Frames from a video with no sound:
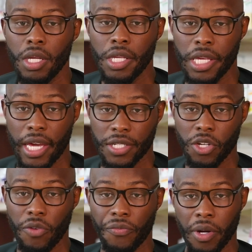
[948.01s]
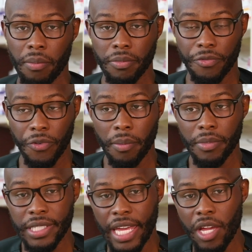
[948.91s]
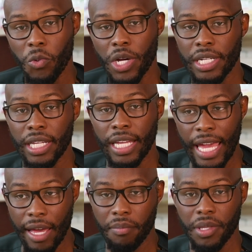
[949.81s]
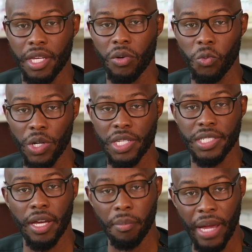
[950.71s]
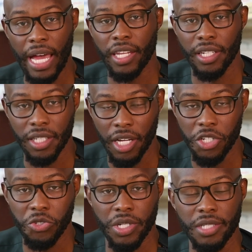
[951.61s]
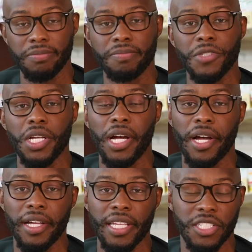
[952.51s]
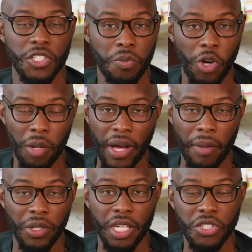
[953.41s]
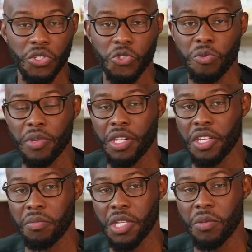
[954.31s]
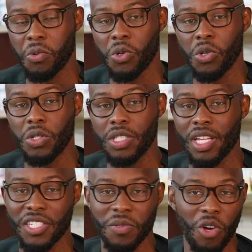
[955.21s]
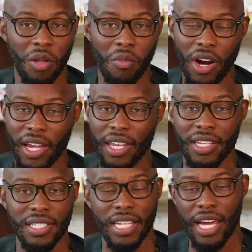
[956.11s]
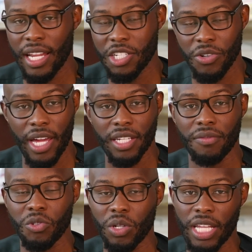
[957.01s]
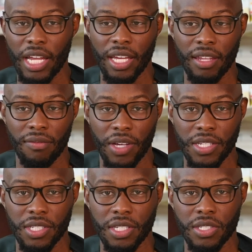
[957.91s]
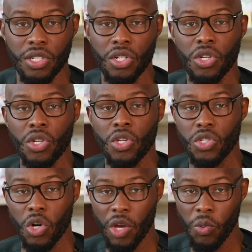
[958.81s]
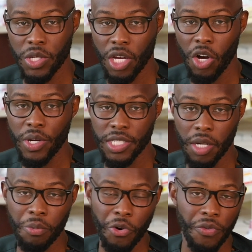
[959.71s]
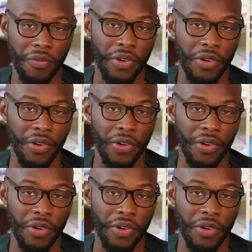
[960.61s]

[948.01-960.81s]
Yeah, so from day one, Gambia was a pilot country. Small population, 2 million people, small market, it's not attractive to a lot of investors. So it was always a proof of